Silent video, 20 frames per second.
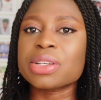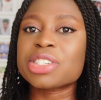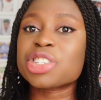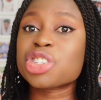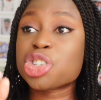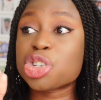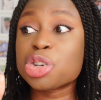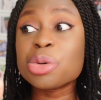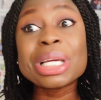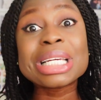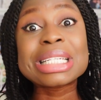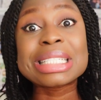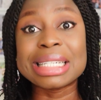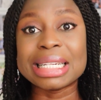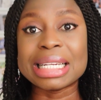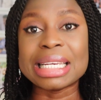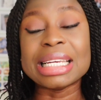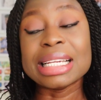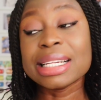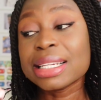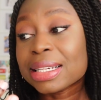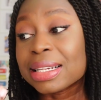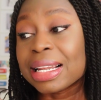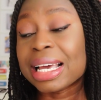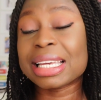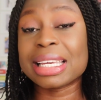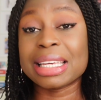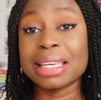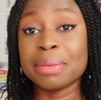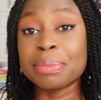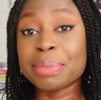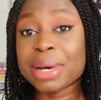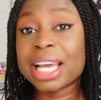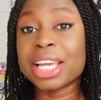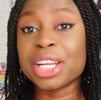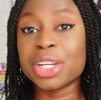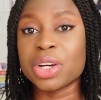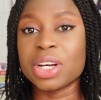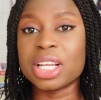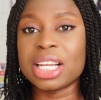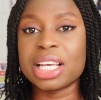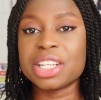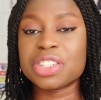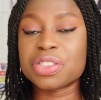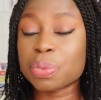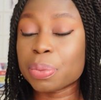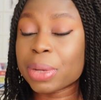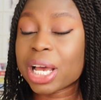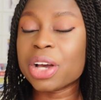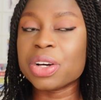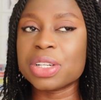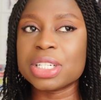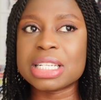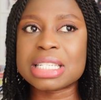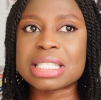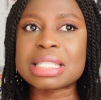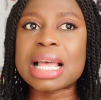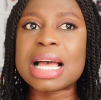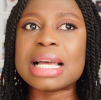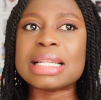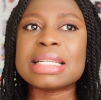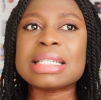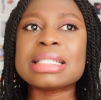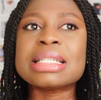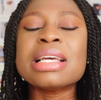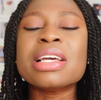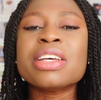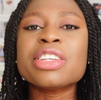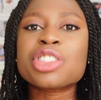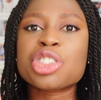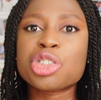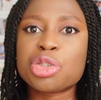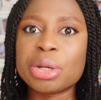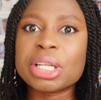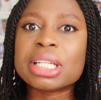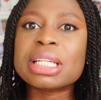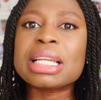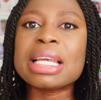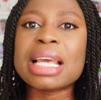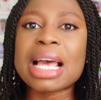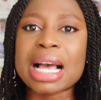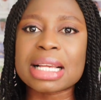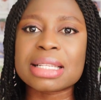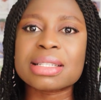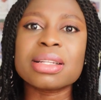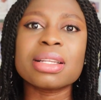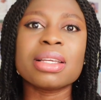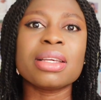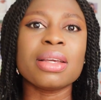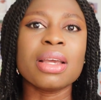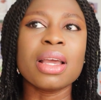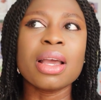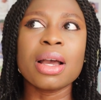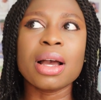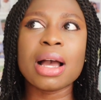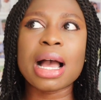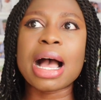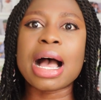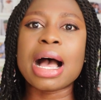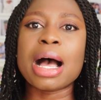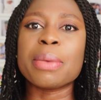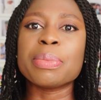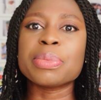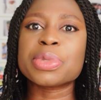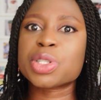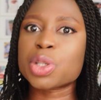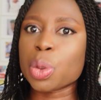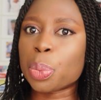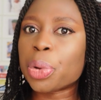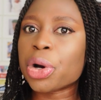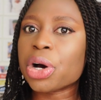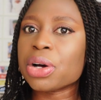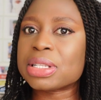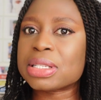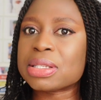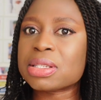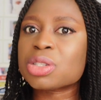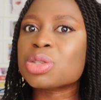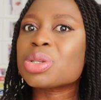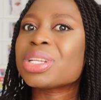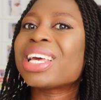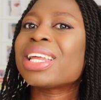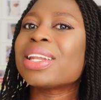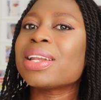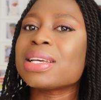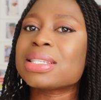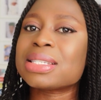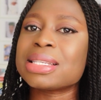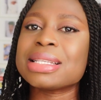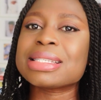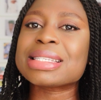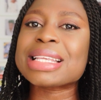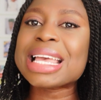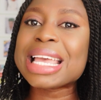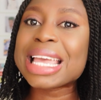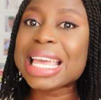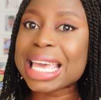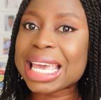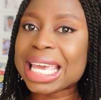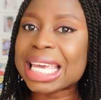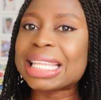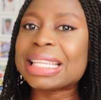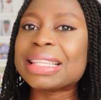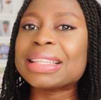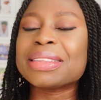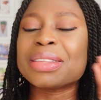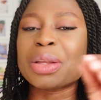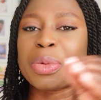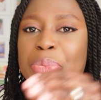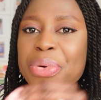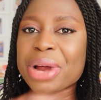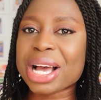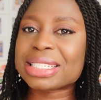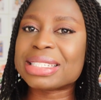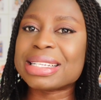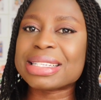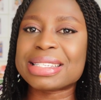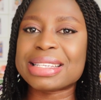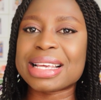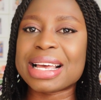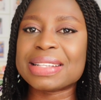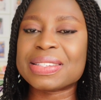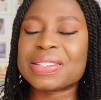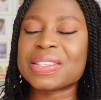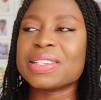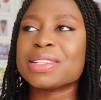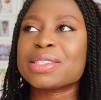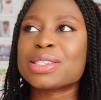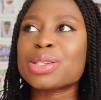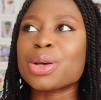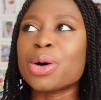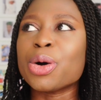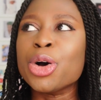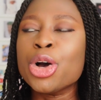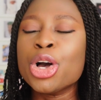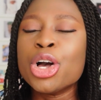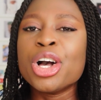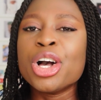strictly, like in my knowledge, in my understanding, strictly actually supports student nurses in the practice setting. So